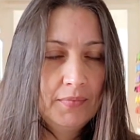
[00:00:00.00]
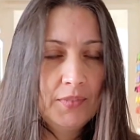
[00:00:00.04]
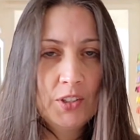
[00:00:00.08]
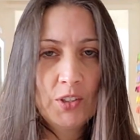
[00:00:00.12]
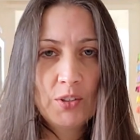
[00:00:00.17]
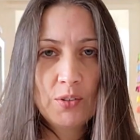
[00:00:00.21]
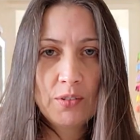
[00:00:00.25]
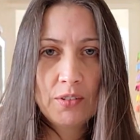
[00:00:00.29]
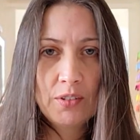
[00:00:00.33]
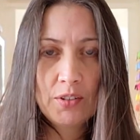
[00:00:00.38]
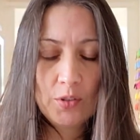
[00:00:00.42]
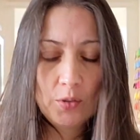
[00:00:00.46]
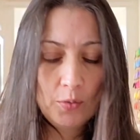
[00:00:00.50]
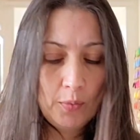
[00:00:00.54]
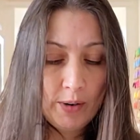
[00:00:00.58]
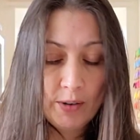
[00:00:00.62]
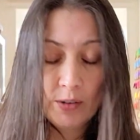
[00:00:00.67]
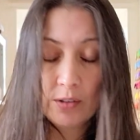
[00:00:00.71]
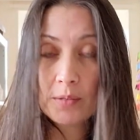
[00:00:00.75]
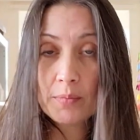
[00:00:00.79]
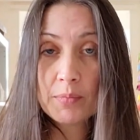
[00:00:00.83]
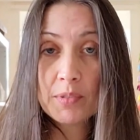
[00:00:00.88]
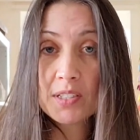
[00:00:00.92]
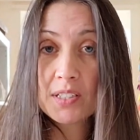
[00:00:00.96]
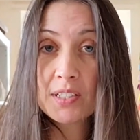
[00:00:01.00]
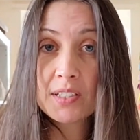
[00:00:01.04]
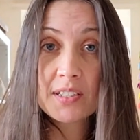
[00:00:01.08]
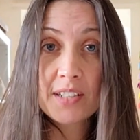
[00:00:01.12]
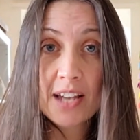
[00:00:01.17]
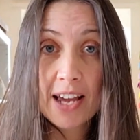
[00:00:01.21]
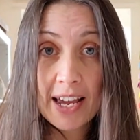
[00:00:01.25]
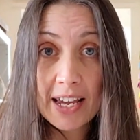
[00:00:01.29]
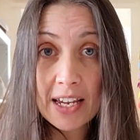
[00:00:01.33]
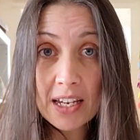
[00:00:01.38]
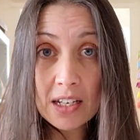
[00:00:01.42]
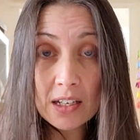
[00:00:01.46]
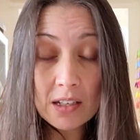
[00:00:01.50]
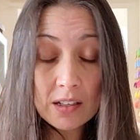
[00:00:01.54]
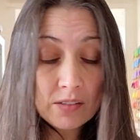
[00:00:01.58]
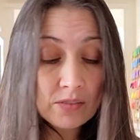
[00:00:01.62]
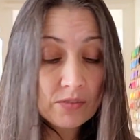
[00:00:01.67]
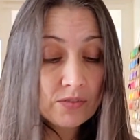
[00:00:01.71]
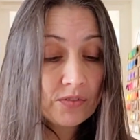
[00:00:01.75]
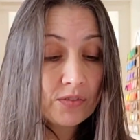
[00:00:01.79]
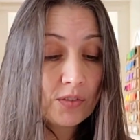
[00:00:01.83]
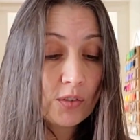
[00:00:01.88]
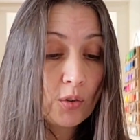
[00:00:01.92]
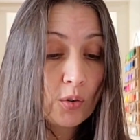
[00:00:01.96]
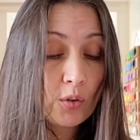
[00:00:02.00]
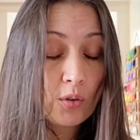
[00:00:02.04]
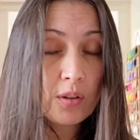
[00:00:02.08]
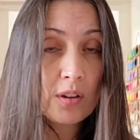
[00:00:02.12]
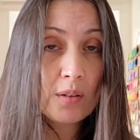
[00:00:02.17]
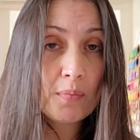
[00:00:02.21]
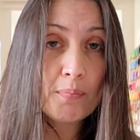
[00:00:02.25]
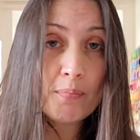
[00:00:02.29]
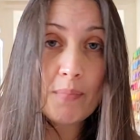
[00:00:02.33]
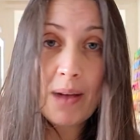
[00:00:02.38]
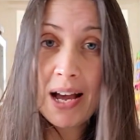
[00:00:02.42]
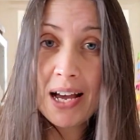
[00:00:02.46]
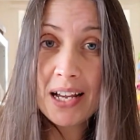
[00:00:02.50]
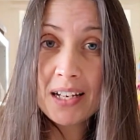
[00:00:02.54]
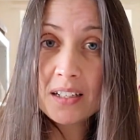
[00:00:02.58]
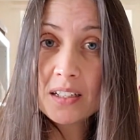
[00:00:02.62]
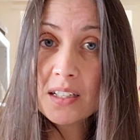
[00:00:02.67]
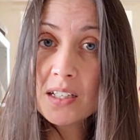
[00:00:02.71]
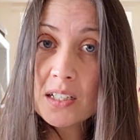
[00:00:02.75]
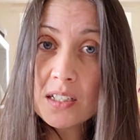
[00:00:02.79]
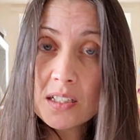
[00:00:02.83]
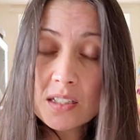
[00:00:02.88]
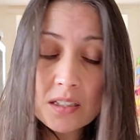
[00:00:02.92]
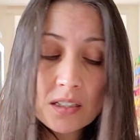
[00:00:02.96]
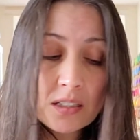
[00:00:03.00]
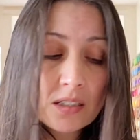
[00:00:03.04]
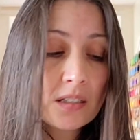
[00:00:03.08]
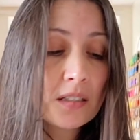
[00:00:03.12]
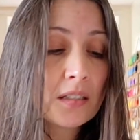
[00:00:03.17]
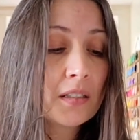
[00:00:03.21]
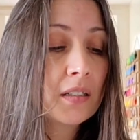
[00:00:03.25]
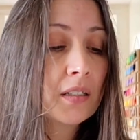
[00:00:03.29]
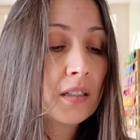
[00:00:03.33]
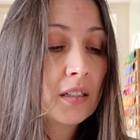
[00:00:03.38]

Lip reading: you're welcome to stay for the madness.